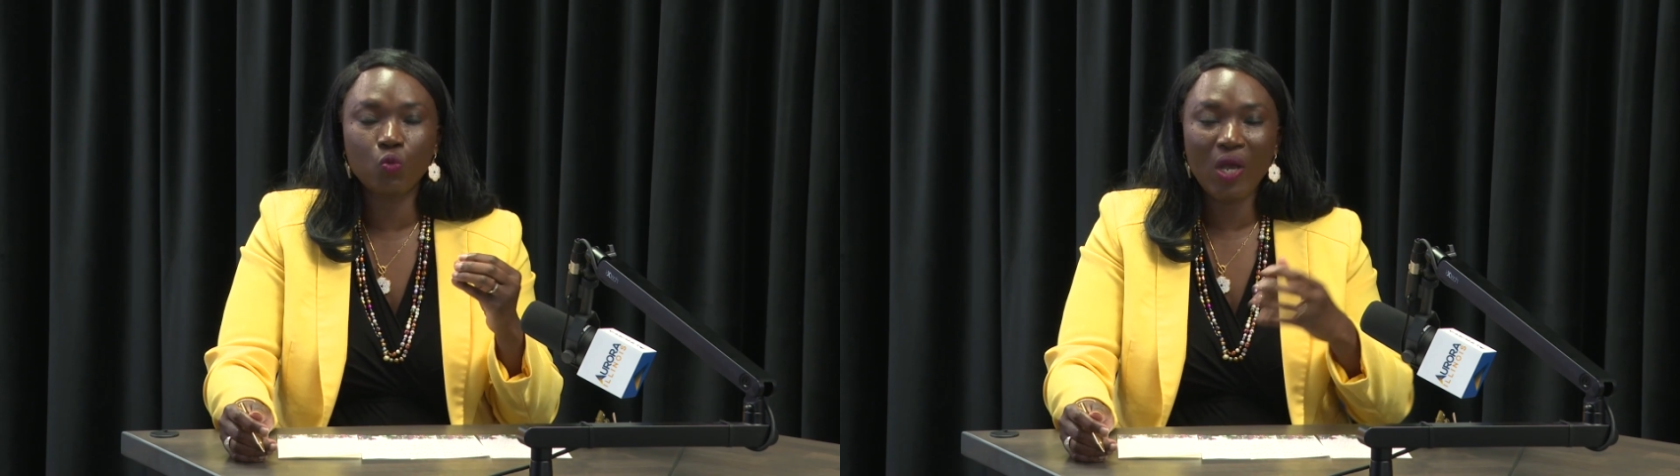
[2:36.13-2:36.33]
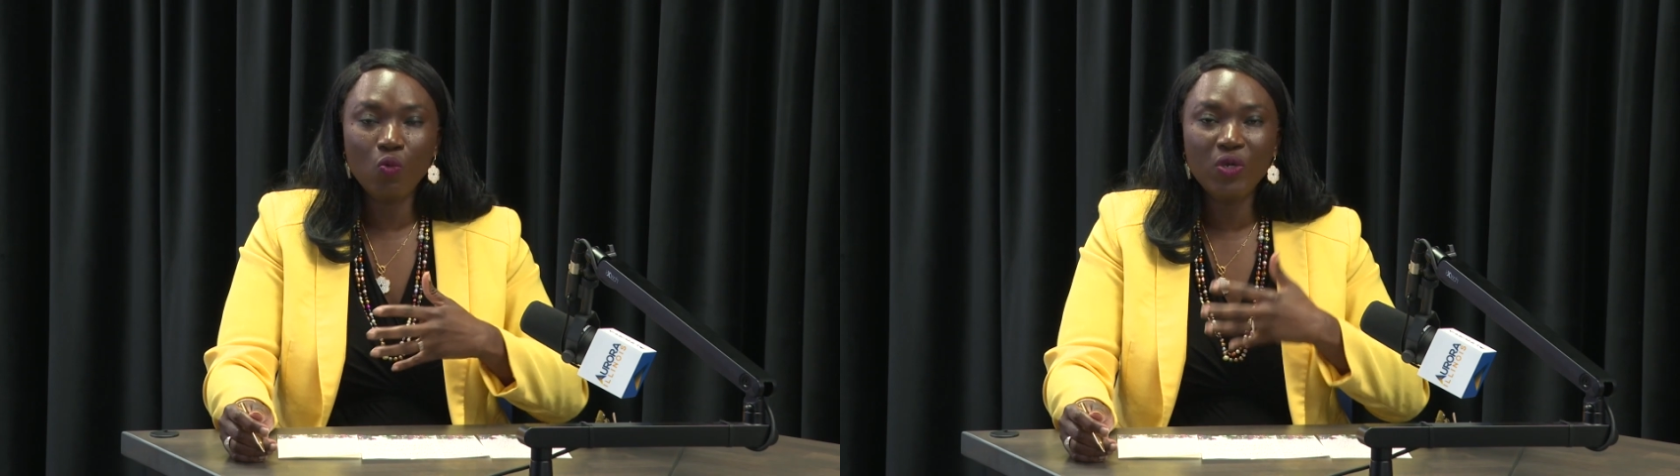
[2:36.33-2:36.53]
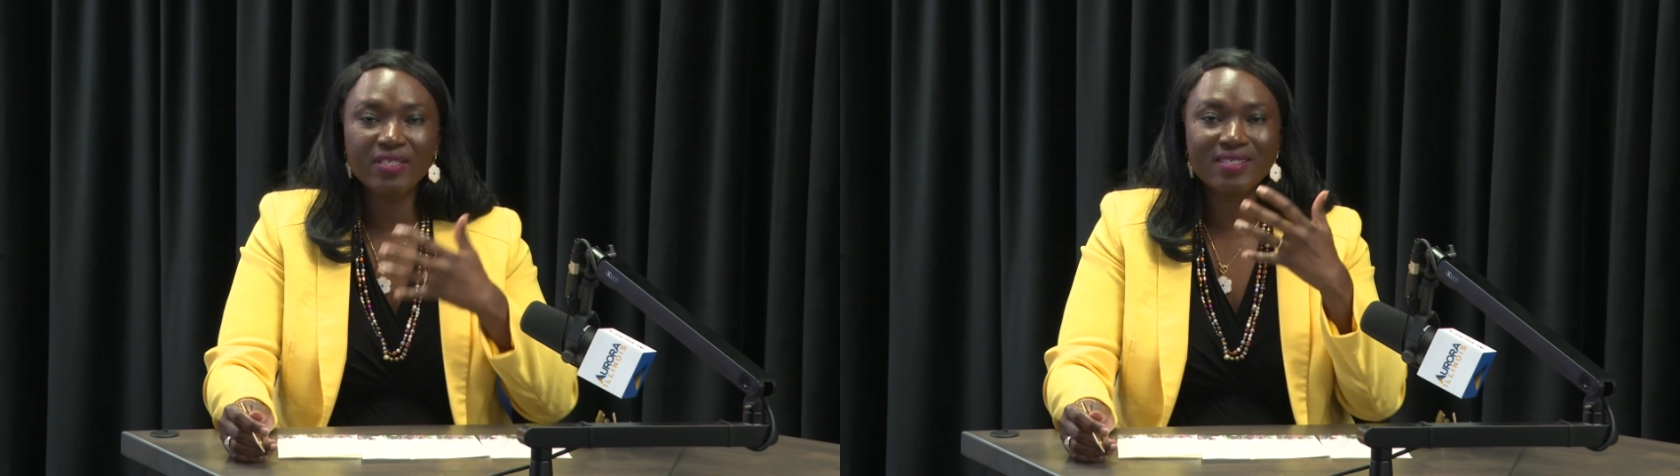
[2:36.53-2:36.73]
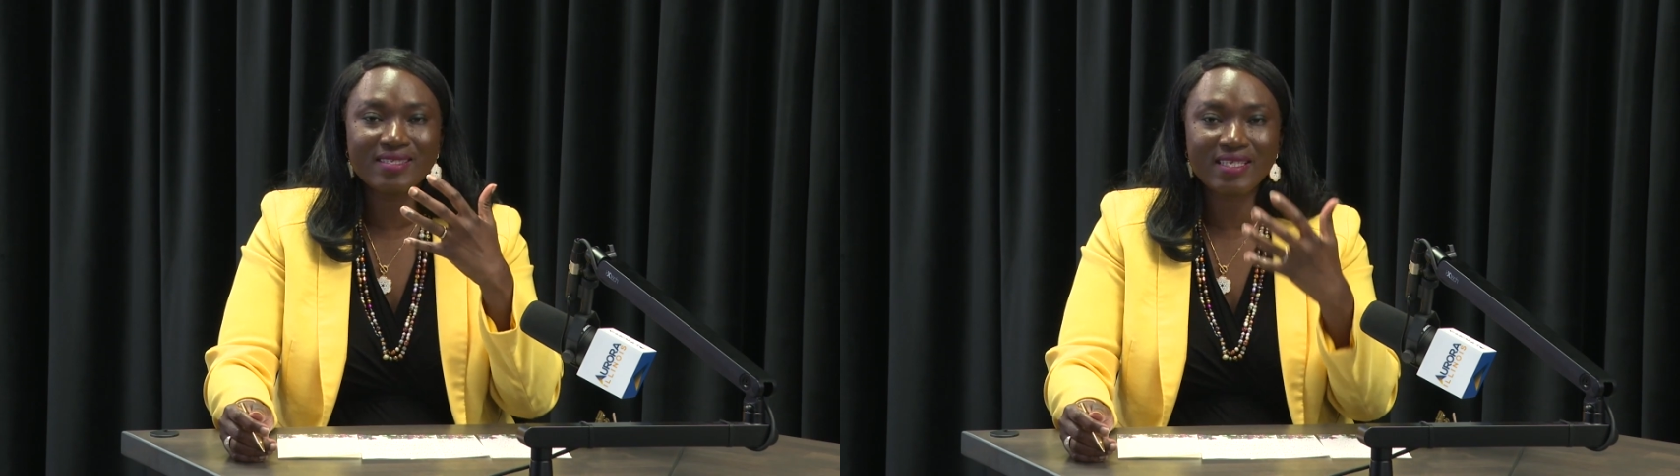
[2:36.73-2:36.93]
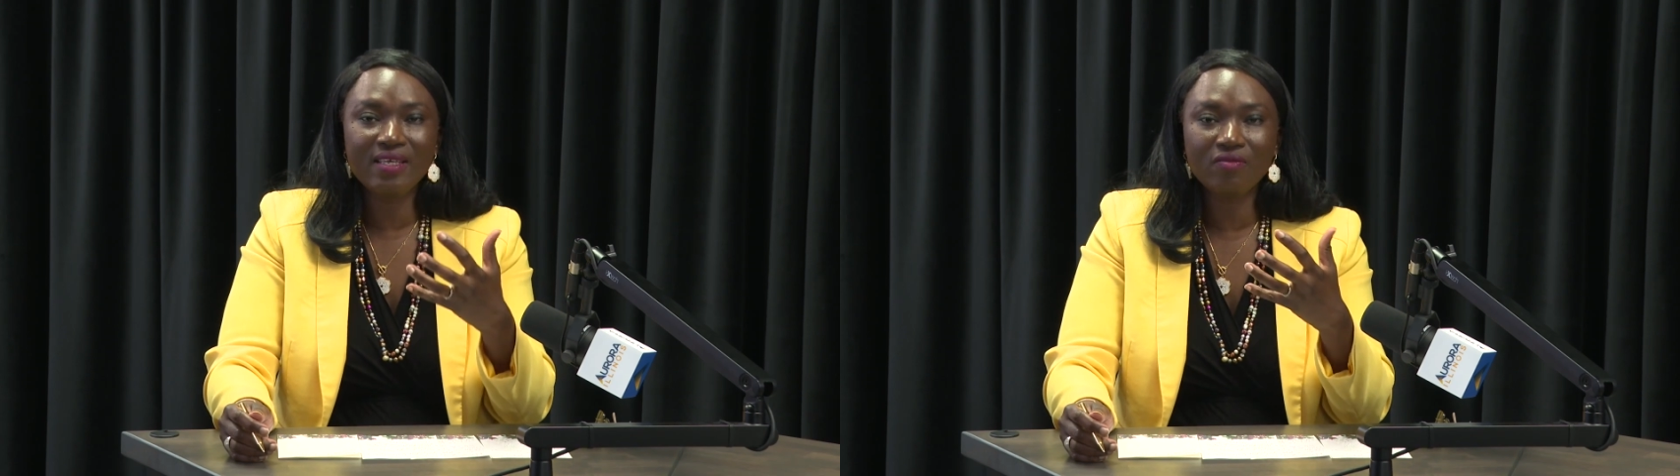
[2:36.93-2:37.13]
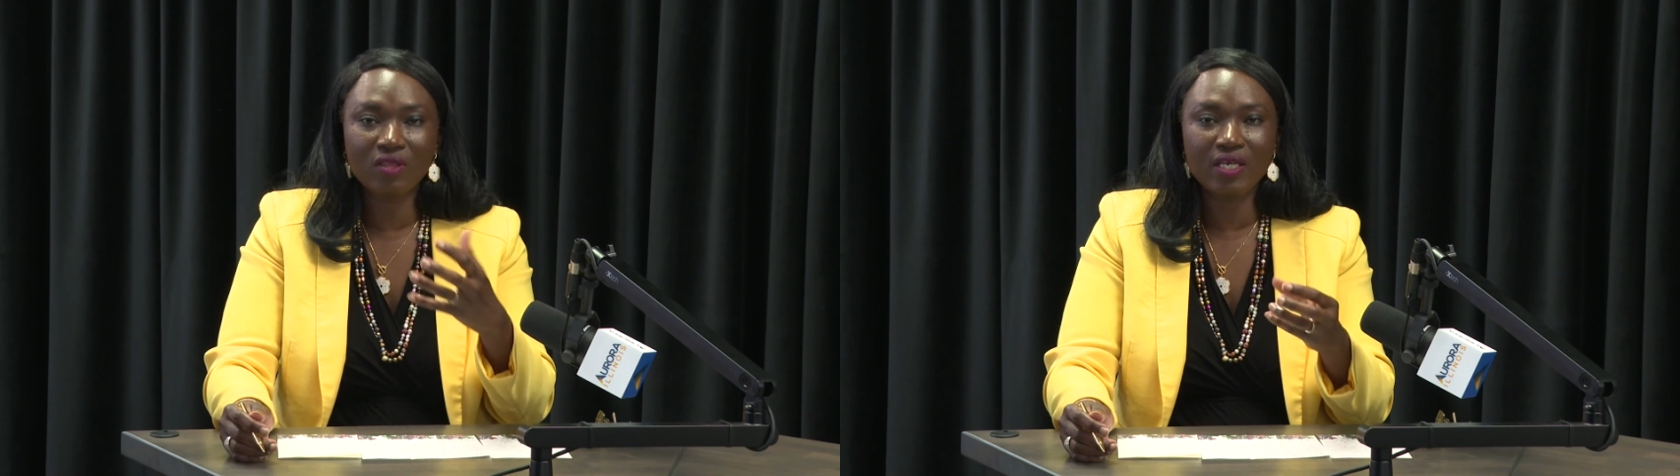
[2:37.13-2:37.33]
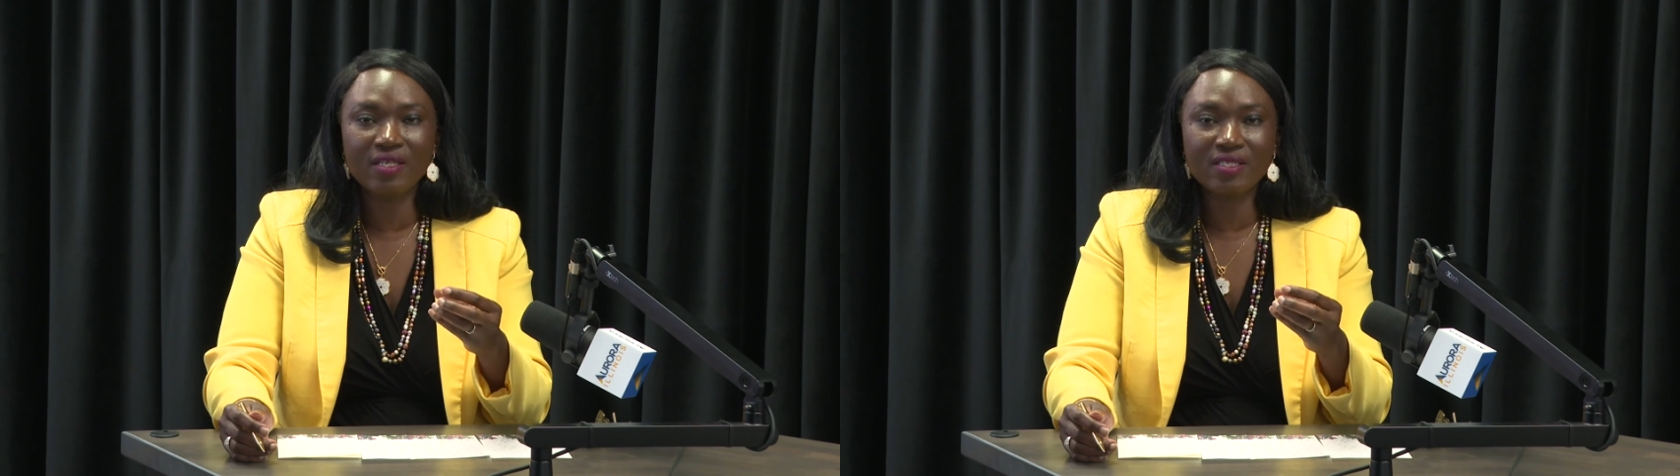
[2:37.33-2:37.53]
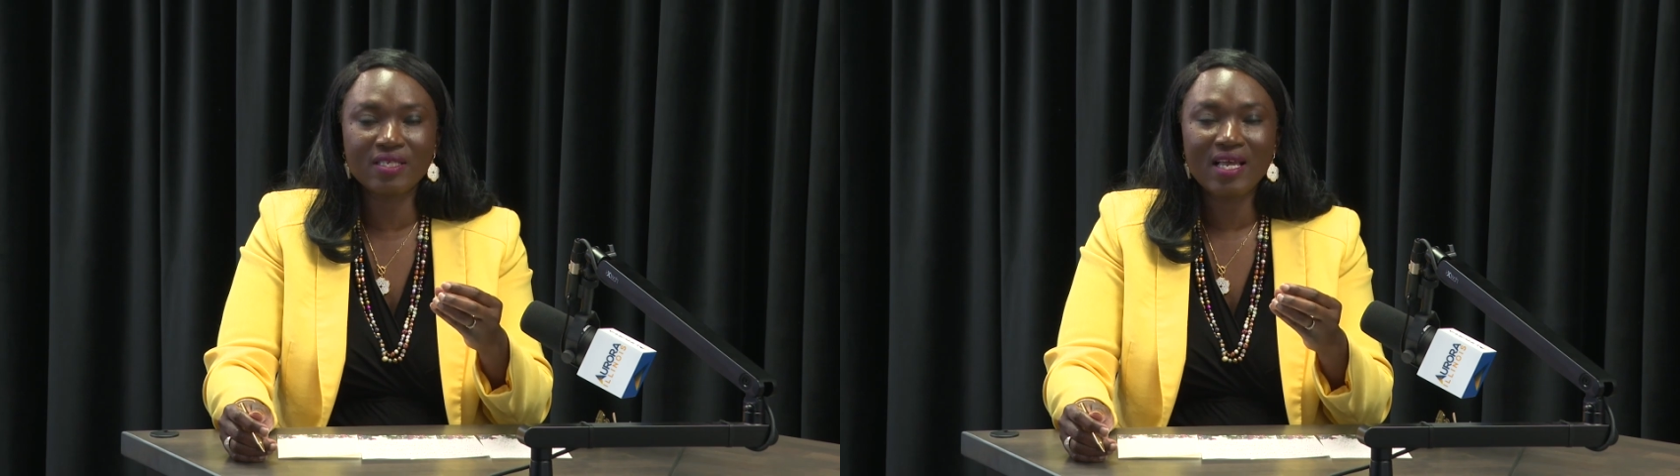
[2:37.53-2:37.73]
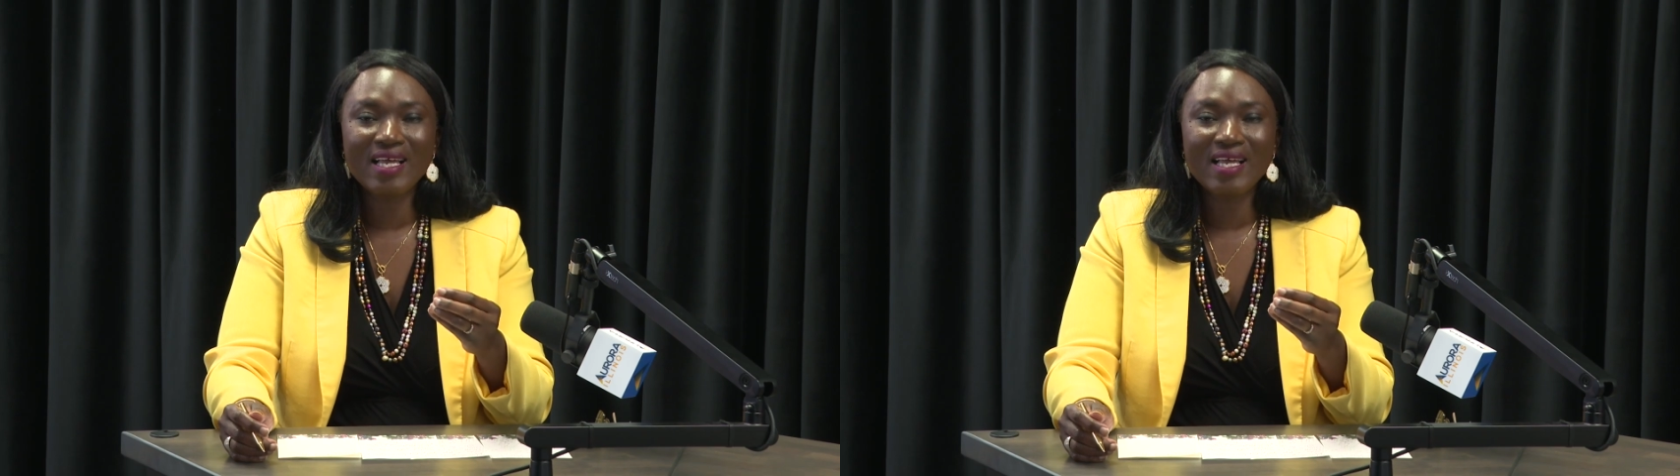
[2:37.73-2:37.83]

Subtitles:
when we see things